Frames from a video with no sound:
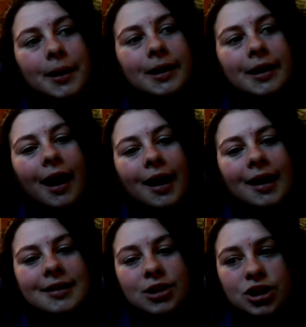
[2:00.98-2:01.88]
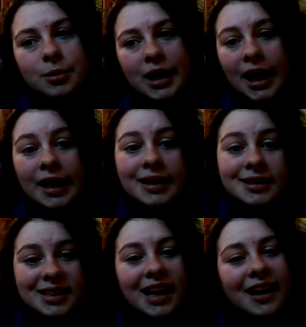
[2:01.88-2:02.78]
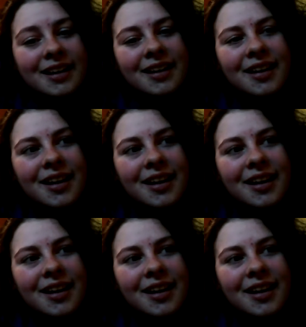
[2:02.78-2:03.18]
but the guy I'd literally been dating a day,